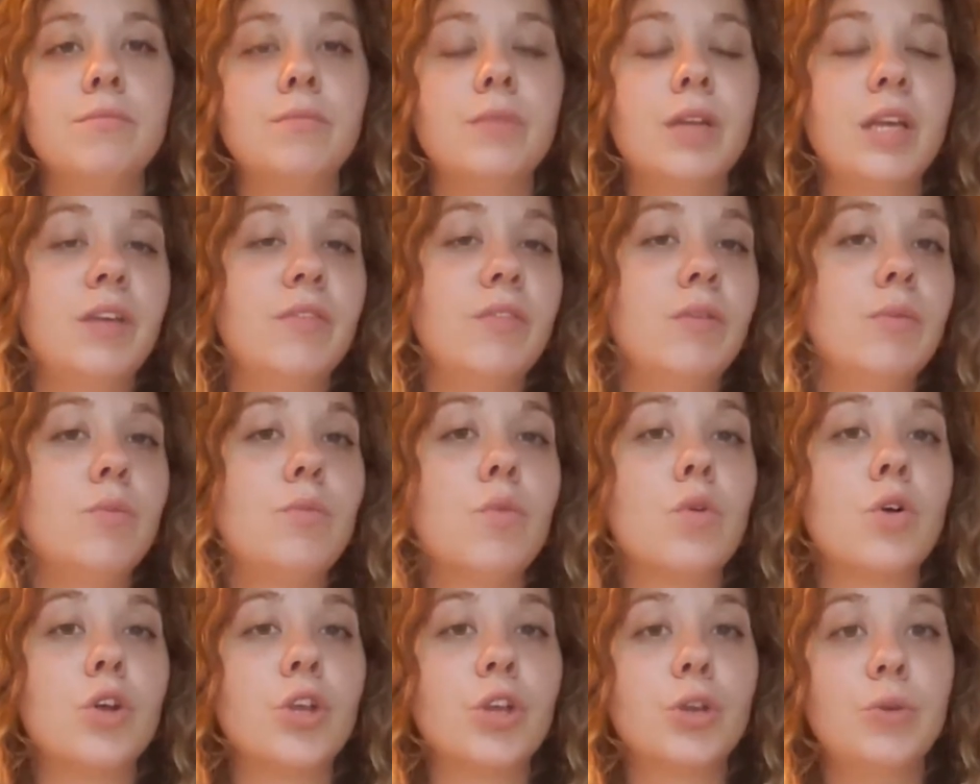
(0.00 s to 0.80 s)
even
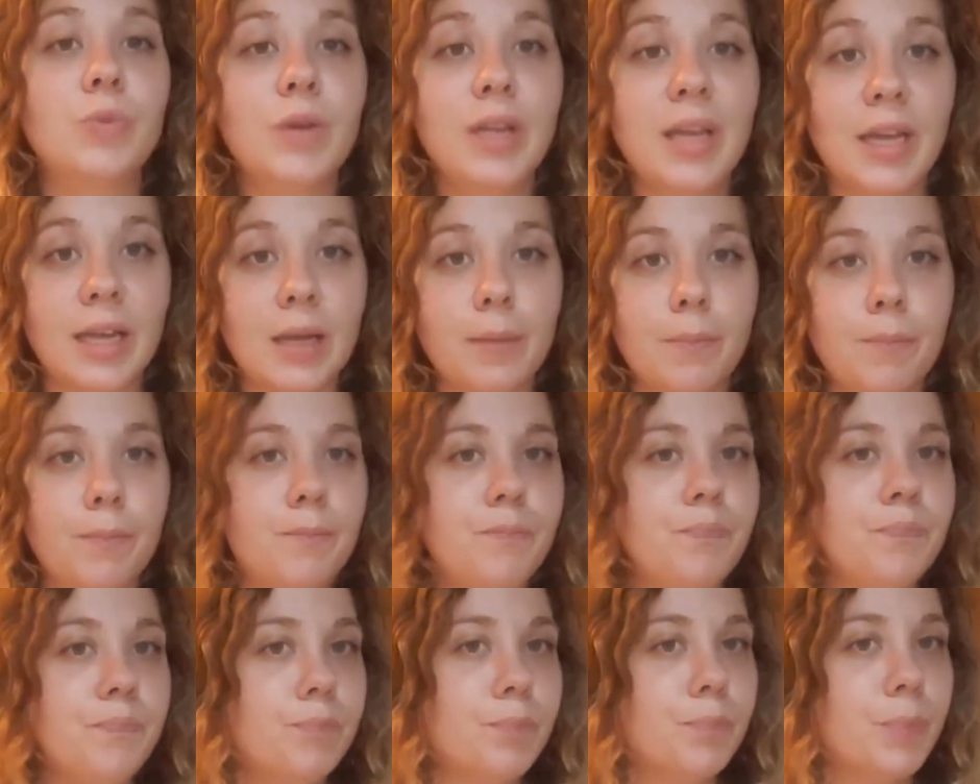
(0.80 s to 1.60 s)
more unique.
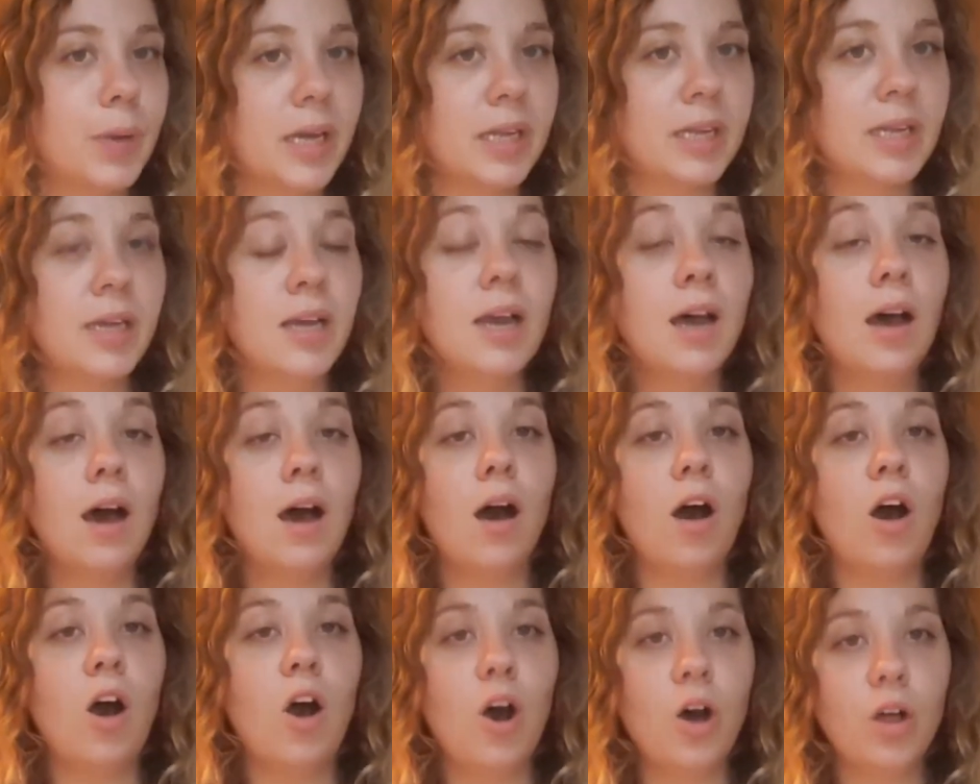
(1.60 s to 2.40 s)
But
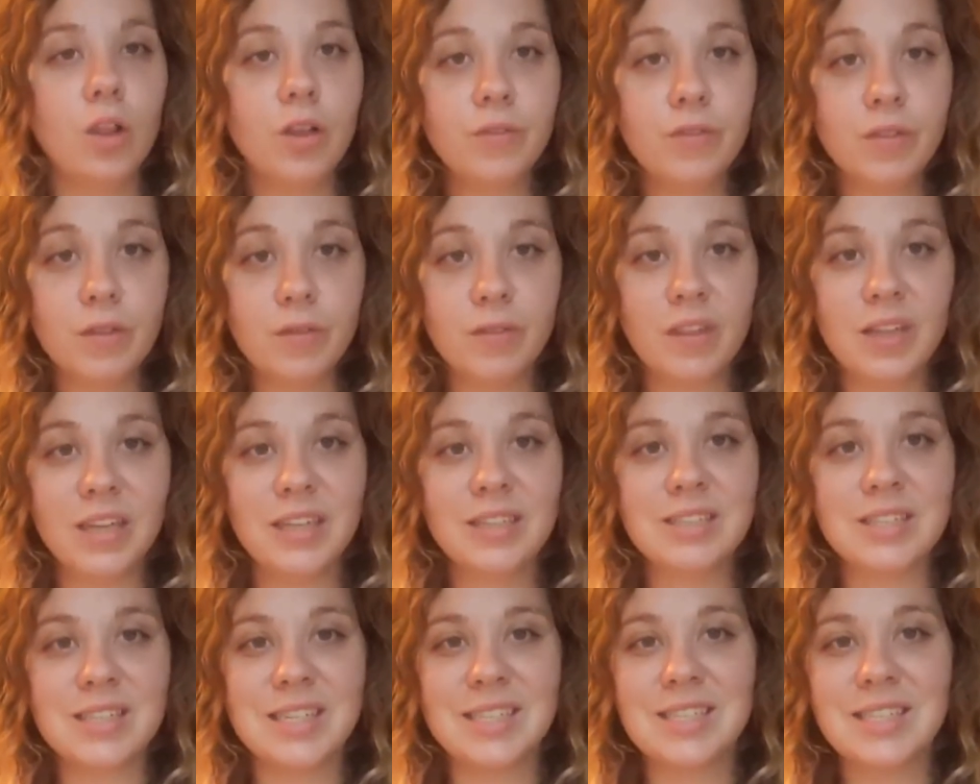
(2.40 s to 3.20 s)
all of the
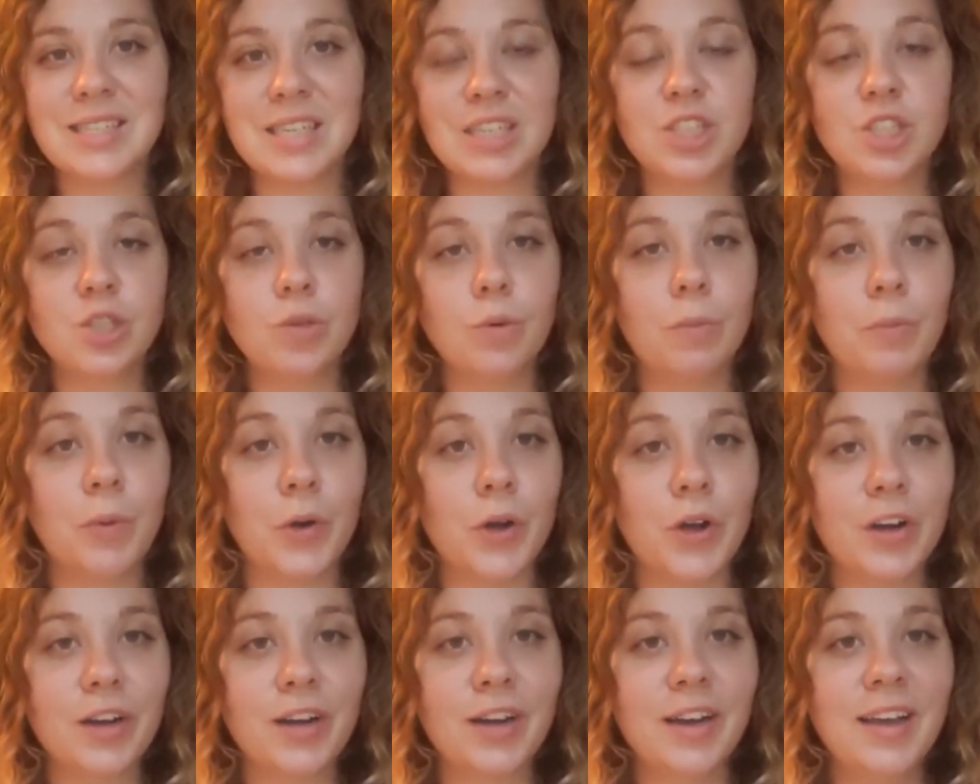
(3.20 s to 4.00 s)
things that set you
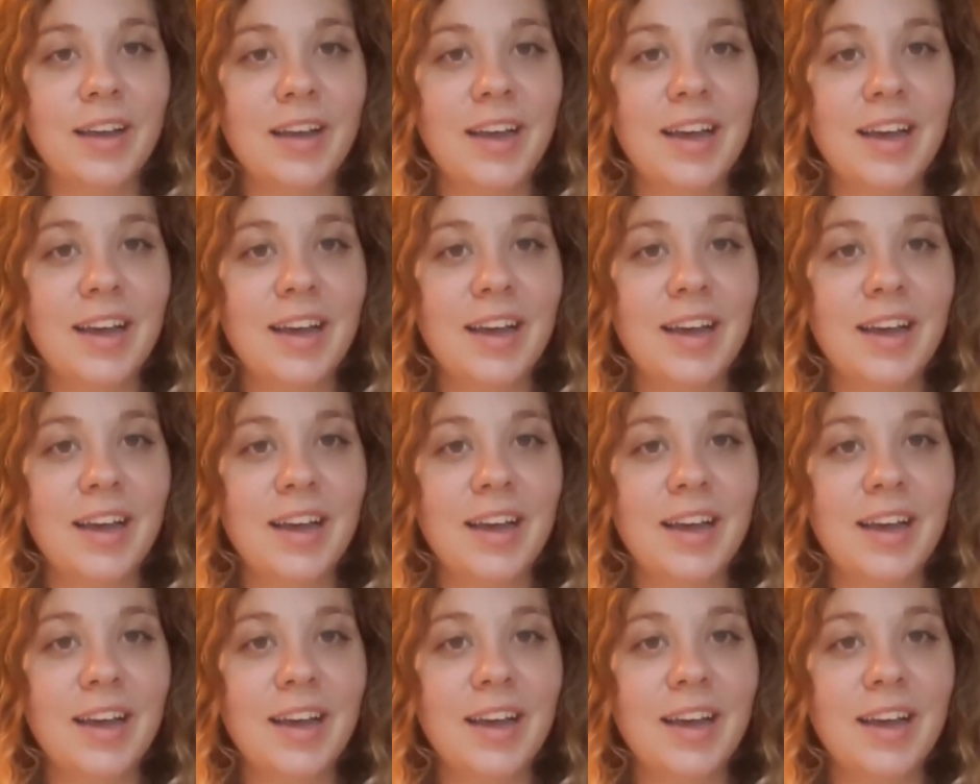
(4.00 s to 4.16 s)
apart,